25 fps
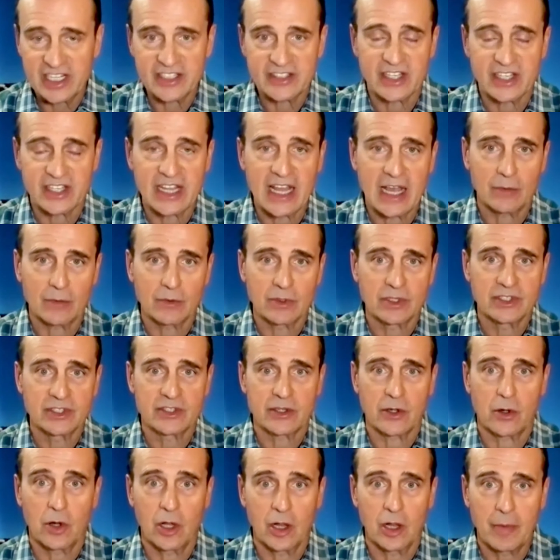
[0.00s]
and that was
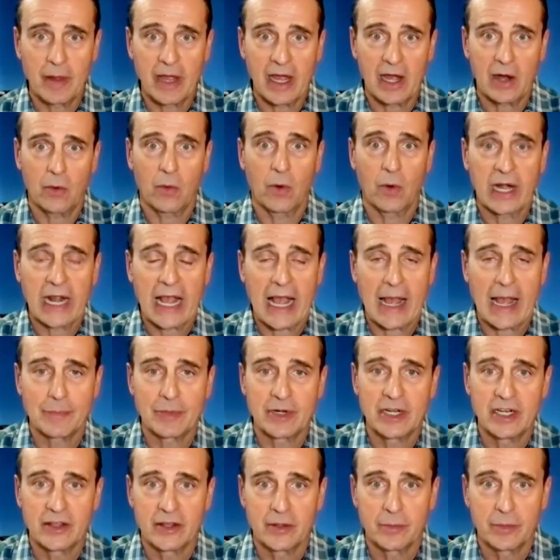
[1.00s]
all about what
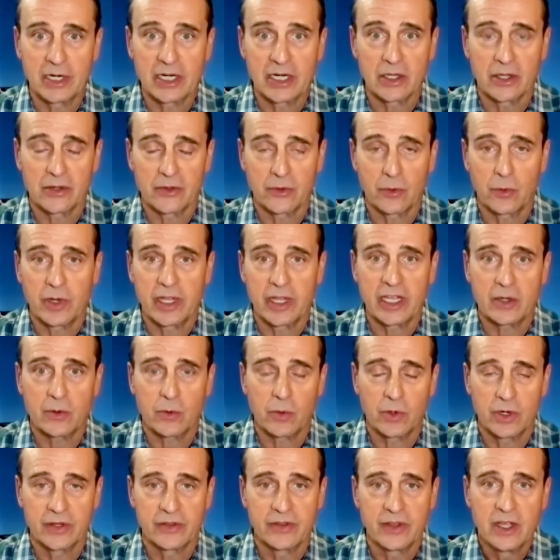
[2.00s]
happened in the middle of the week
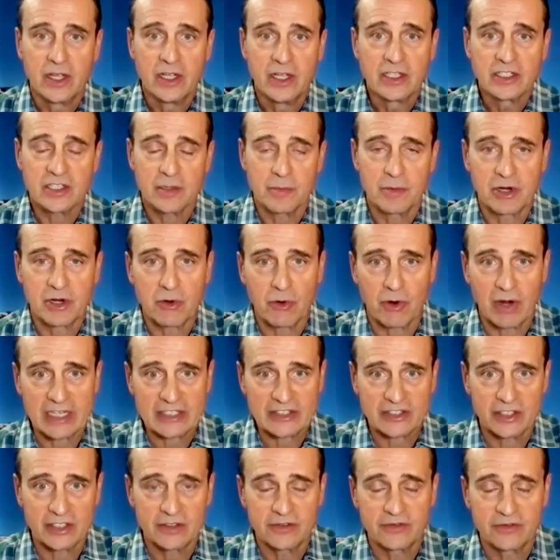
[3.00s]
with some
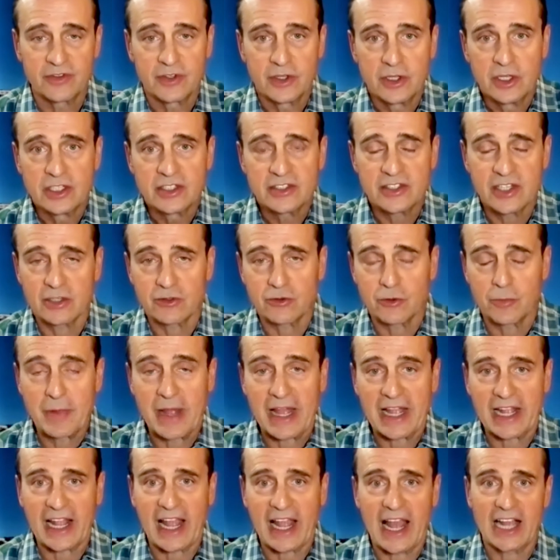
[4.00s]
aggressive central
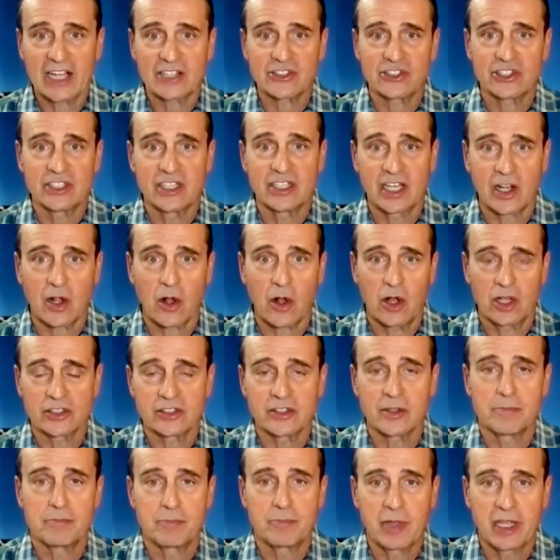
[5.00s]
bank action that caused
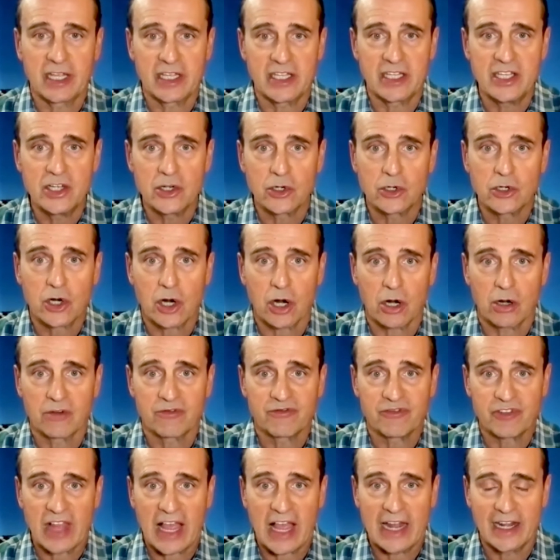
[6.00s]
a big yield curve
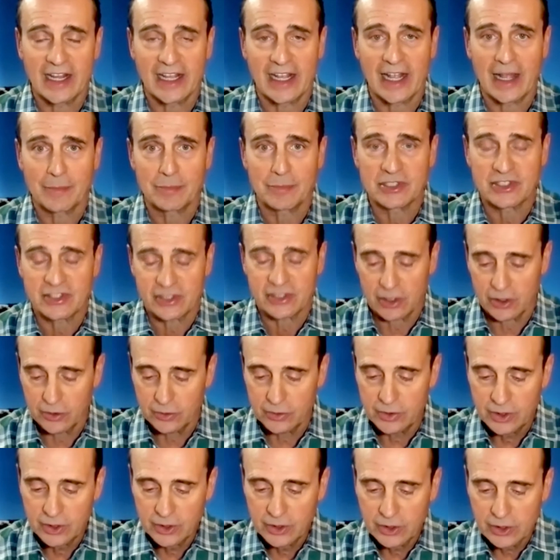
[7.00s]
flattening
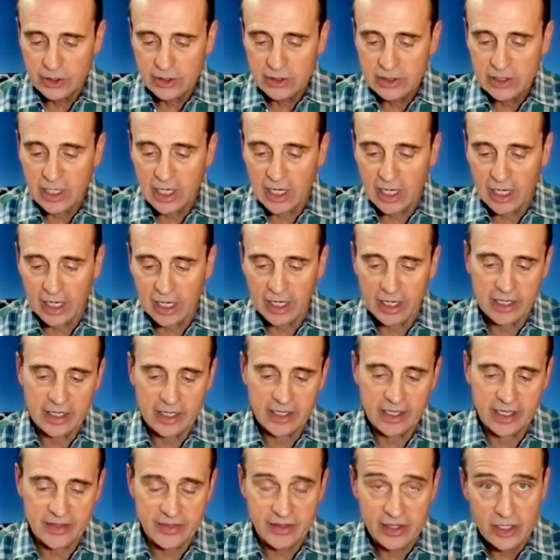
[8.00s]
episode
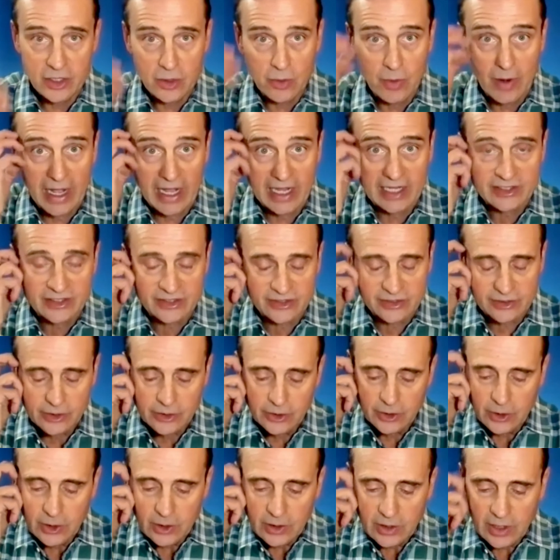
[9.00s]
in the U.S.
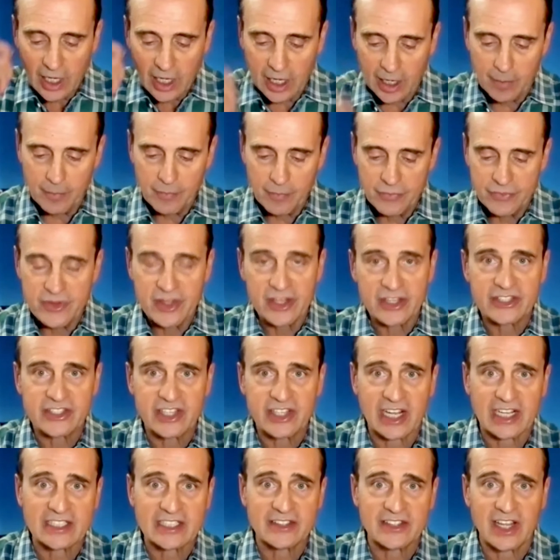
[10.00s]
The
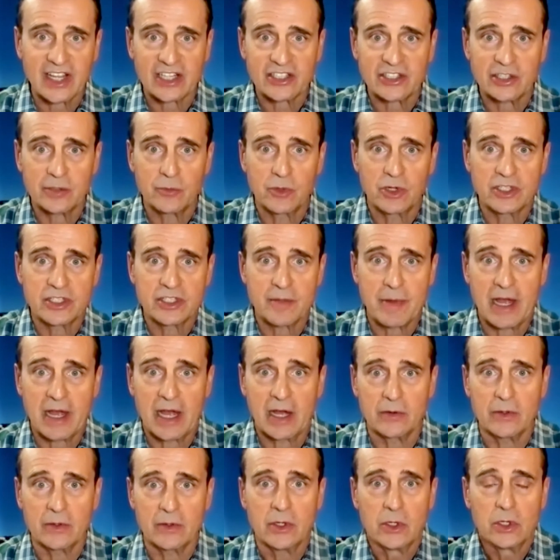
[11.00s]
second section was
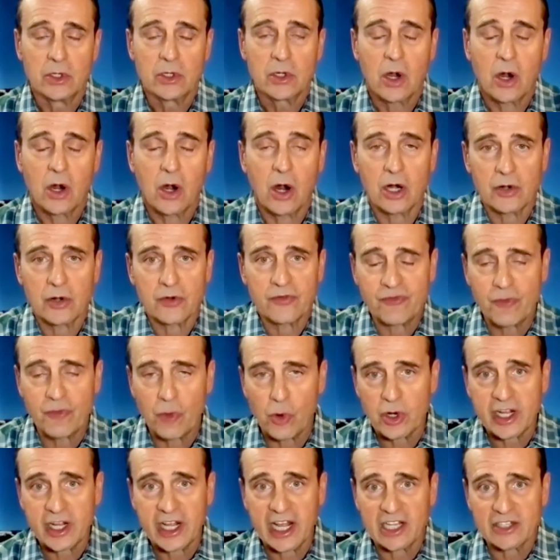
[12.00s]
about our
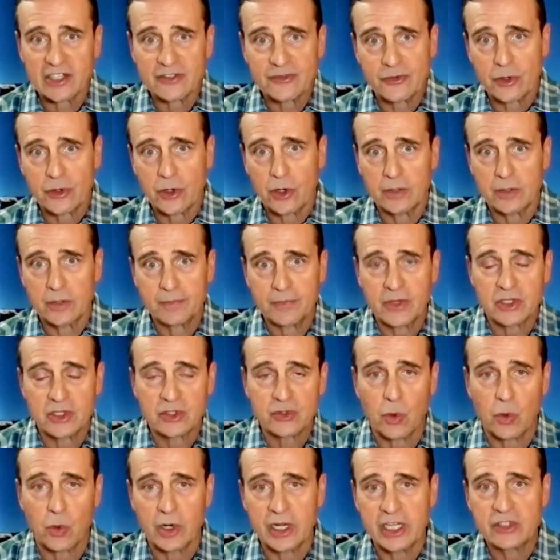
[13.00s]
forecast for the
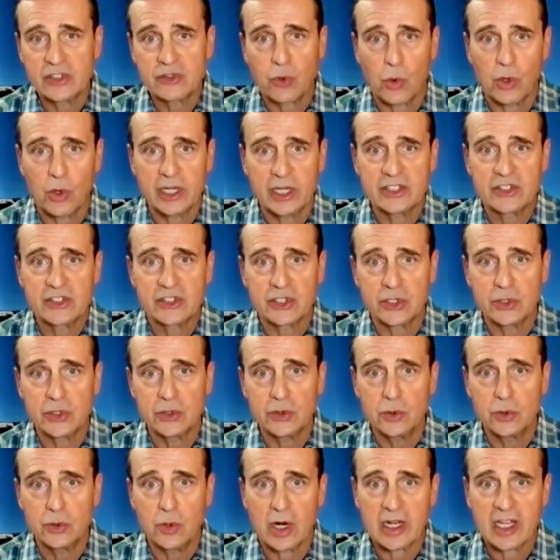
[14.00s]

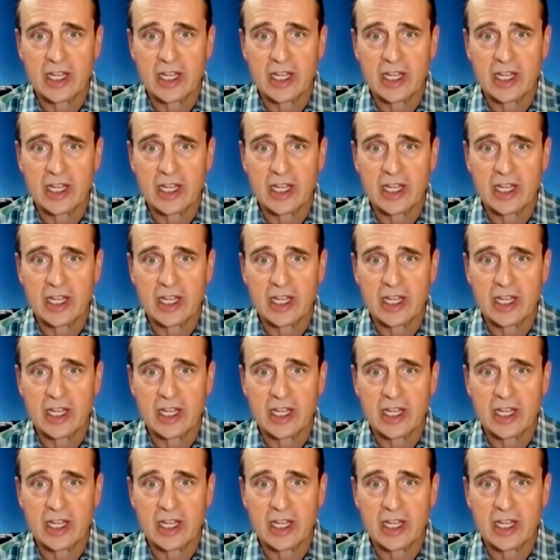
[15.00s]
2022